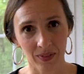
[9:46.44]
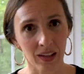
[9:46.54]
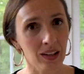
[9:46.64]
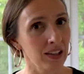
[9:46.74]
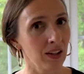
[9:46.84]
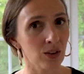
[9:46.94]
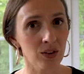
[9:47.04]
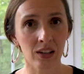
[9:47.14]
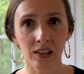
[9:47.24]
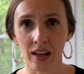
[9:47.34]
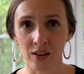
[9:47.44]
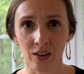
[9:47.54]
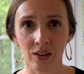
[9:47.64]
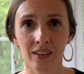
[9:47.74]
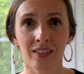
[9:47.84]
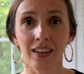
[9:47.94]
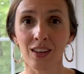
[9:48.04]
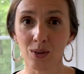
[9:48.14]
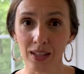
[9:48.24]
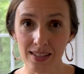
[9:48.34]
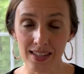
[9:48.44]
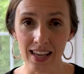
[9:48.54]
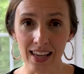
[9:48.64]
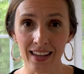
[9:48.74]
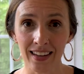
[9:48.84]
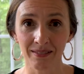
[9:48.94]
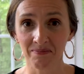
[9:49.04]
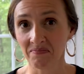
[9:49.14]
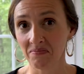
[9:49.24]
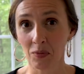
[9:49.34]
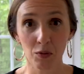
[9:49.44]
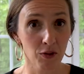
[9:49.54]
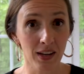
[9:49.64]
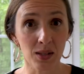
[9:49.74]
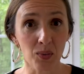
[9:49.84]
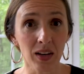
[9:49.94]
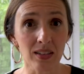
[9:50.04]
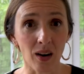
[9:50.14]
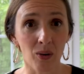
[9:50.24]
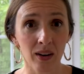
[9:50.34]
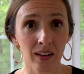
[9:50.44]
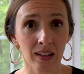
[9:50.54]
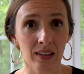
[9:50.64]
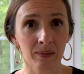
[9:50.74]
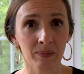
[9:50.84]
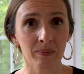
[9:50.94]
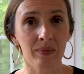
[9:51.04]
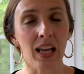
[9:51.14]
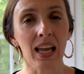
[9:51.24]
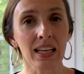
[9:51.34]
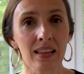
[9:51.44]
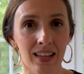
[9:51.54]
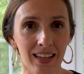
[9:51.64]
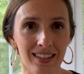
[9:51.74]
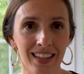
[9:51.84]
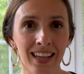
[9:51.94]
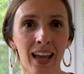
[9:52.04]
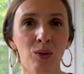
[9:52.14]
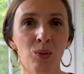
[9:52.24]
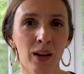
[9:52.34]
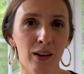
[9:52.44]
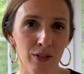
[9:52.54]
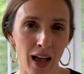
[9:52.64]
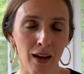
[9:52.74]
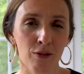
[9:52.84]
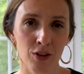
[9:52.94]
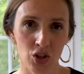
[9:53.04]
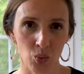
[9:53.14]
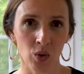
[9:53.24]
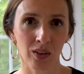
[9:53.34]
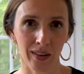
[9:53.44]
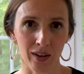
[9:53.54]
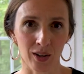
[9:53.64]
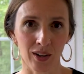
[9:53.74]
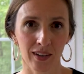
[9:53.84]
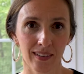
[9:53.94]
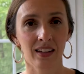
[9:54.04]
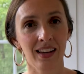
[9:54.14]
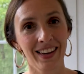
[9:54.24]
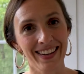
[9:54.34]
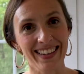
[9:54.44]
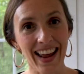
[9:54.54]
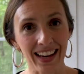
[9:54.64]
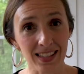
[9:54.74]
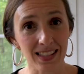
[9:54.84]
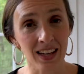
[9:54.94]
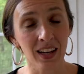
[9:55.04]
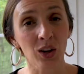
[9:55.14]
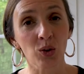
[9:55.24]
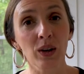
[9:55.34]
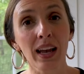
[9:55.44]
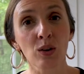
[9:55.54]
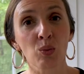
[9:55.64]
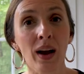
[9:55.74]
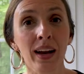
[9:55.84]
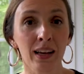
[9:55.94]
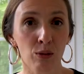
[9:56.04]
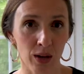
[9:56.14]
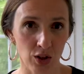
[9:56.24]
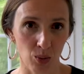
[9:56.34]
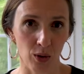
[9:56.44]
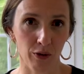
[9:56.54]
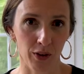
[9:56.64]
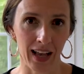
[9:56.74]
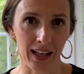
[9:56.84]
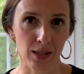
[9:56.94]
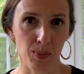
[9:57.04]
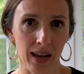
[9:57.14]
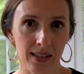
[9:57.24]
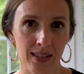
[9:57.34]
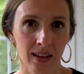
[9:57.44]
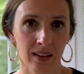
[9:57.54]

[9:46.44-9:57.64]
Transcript: Clear the clutter that you can see and face a window. Anything to get rid of that visual clutter. Next, create a writing ritual for that space.